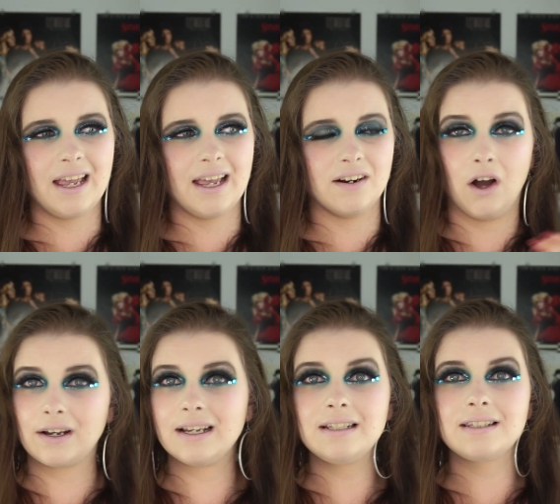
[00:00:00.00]
in
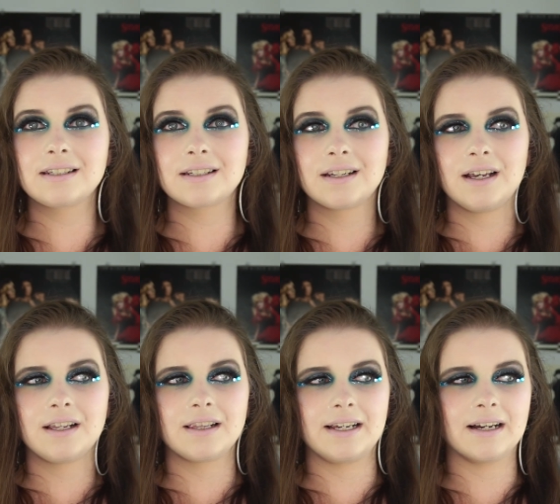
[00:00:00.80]
August?
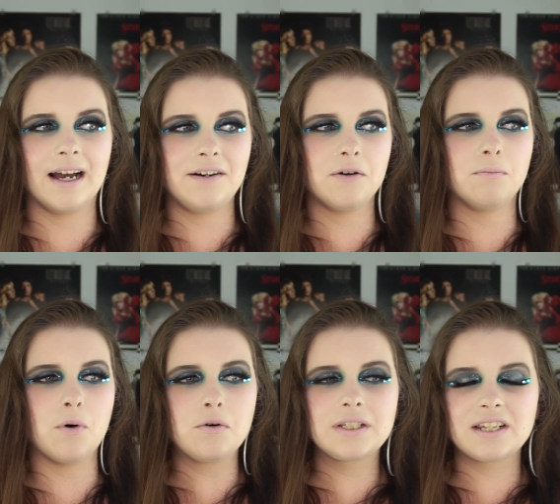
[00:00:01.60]
like I know
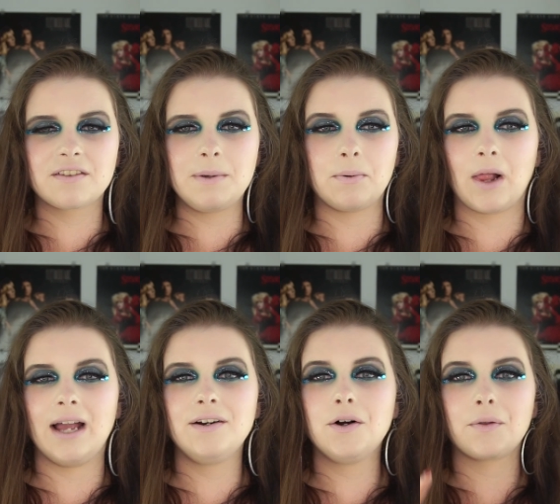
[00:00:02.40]
most of the people
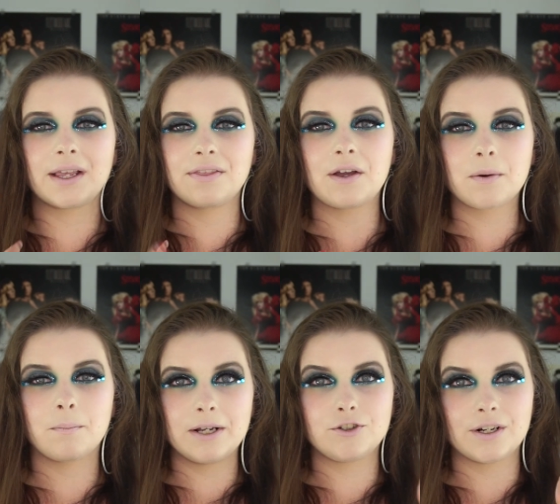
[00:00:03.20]
I know, like
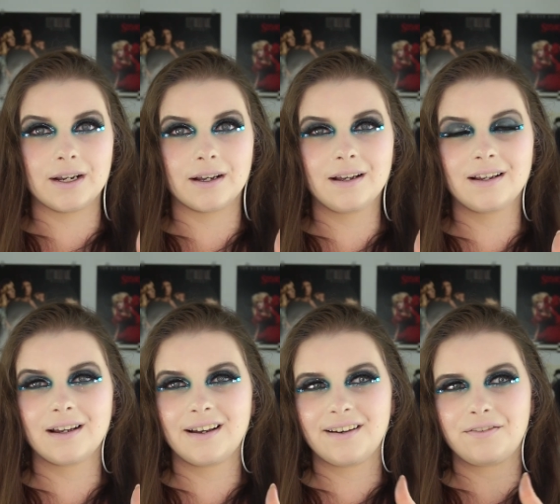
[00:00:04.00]
they're budgeting
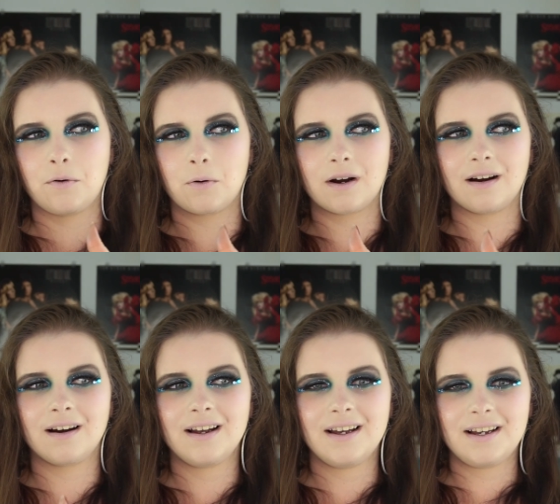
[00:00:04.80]

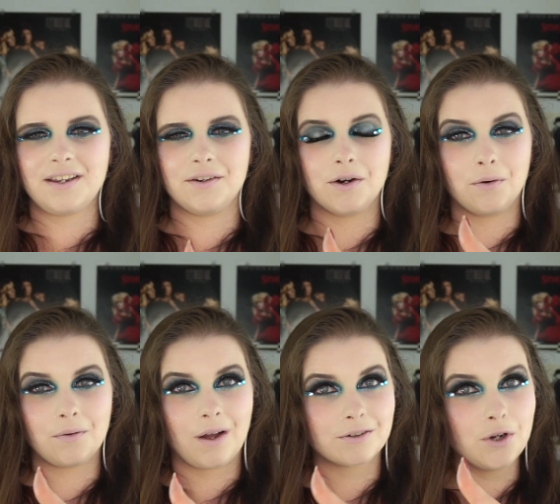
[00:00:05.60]
for, you
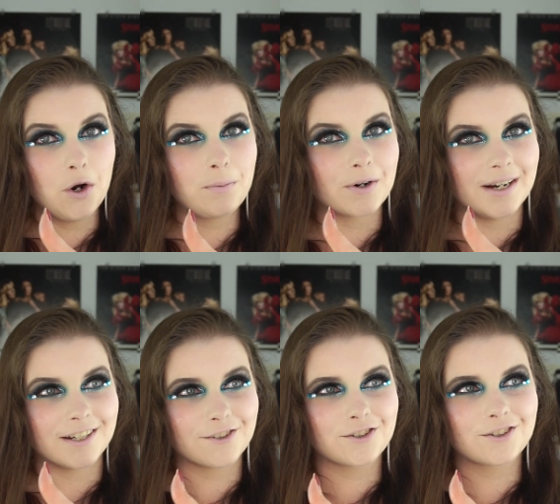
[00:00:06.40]
know,
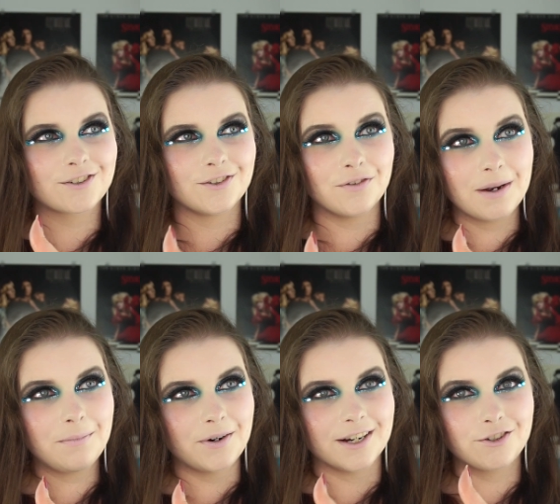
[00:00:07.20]
October-ish,
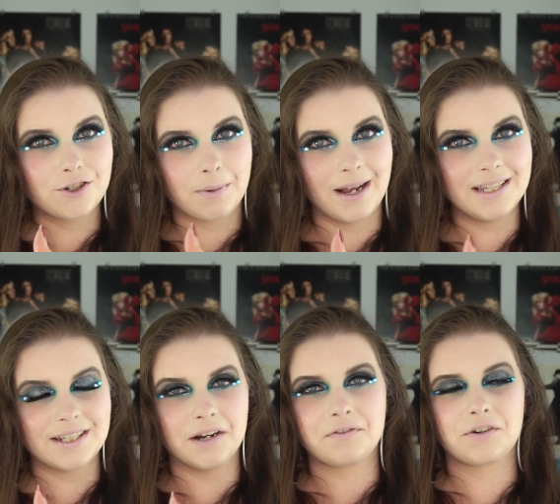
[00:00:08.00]
November-ish to buy
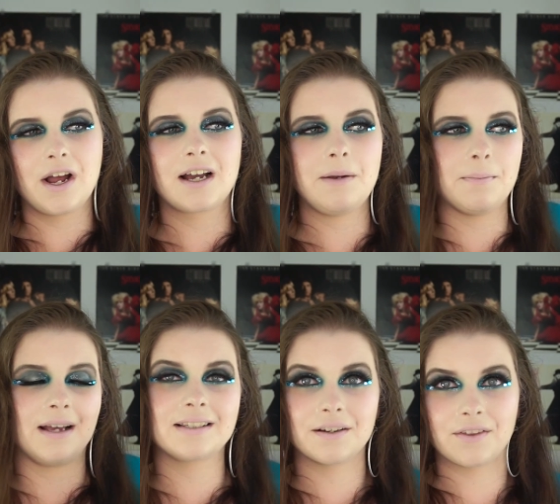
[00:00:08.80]
stuff. They're not gonna be
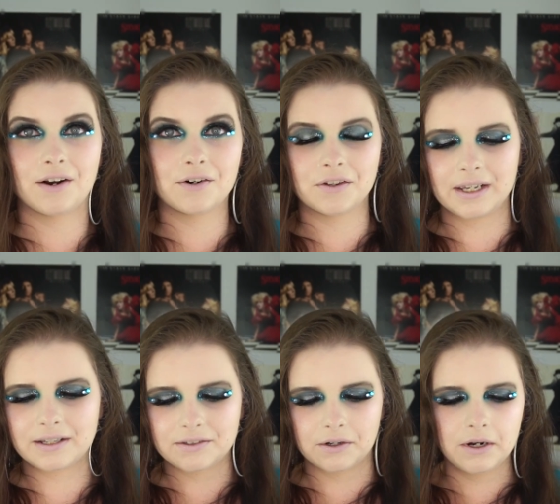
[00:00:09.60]
buying stuff that
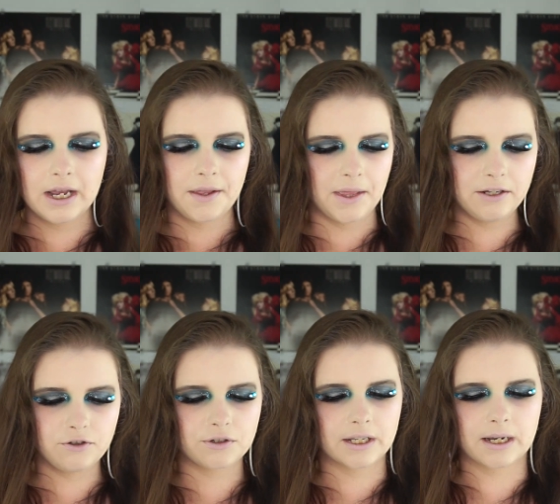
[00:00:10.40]
early. So
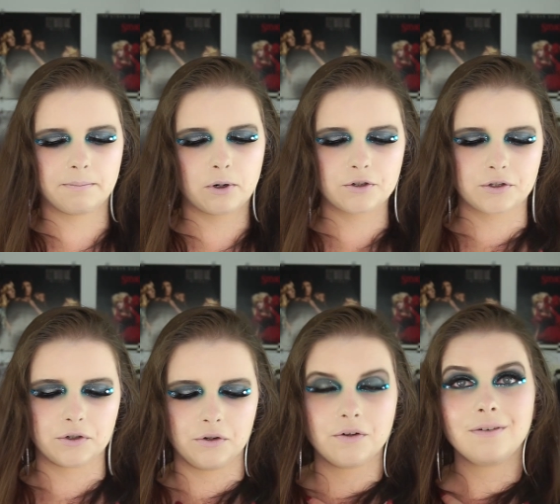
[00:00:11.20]
that's just like a
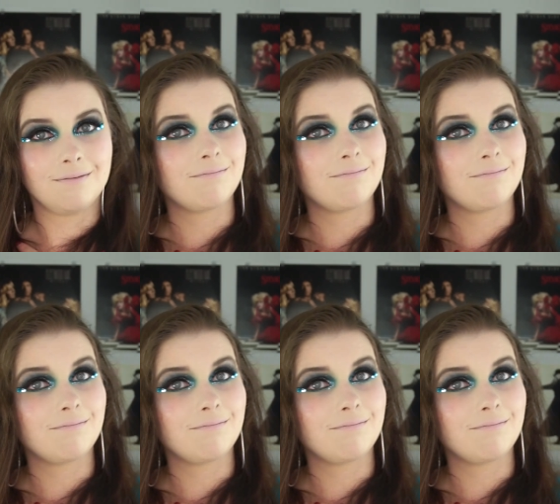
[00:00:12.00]
personal